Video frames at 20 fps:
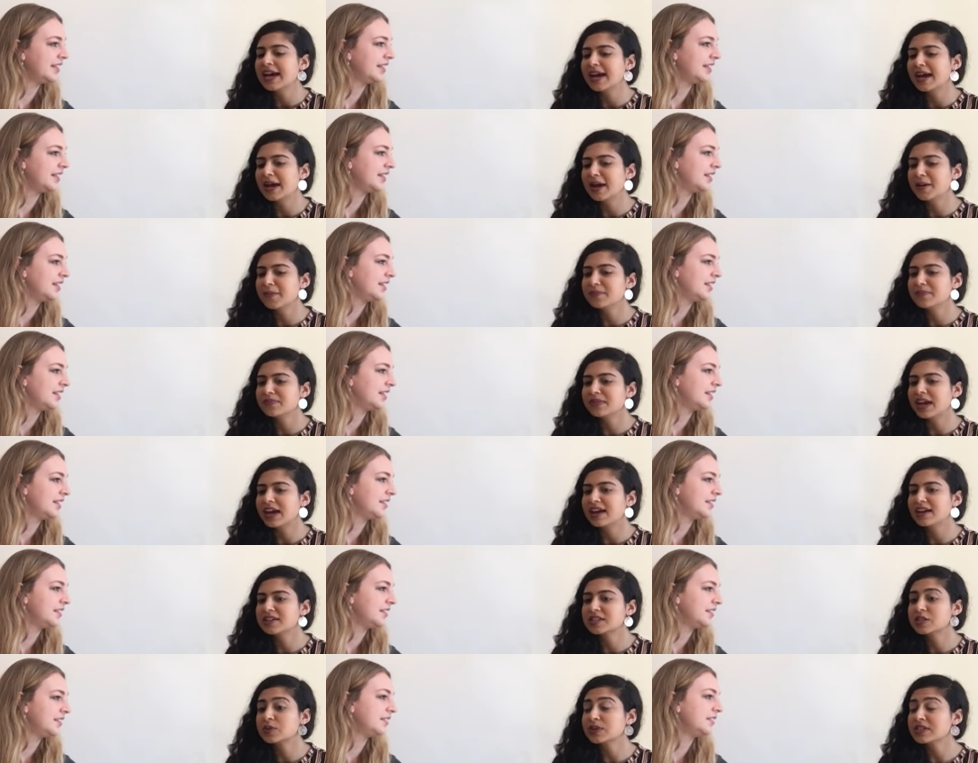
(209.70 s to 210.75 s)
Speaker 1: um,
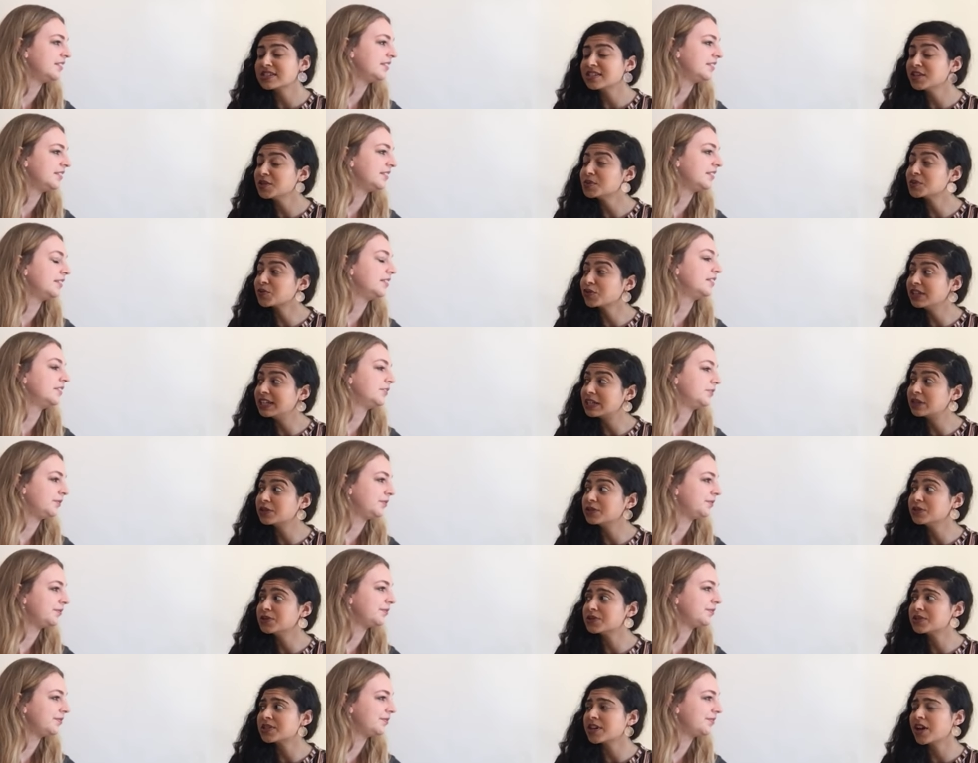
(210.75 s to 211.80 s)
and Switzerland was really
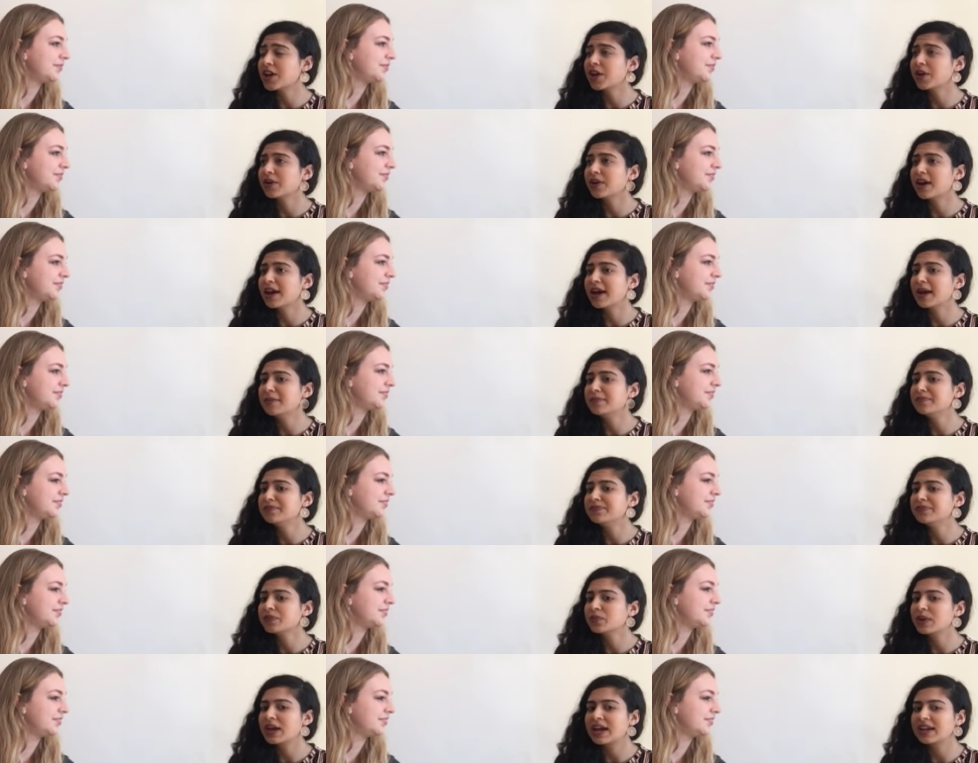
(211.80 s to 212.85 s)
cool. So um,
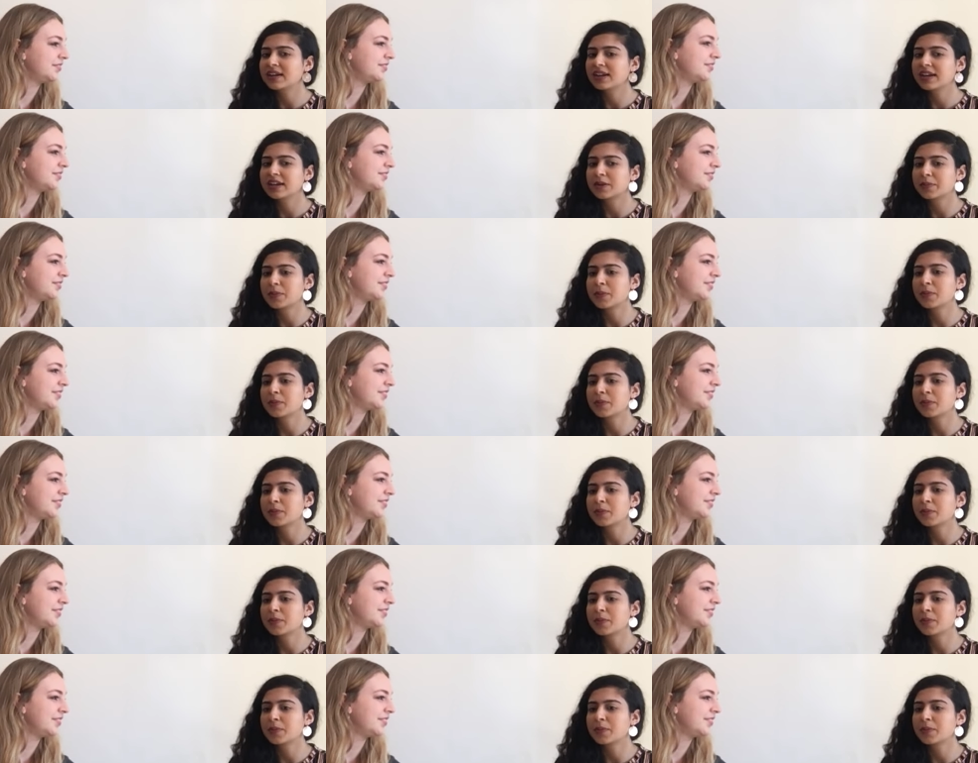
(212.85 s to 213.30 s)
we had like a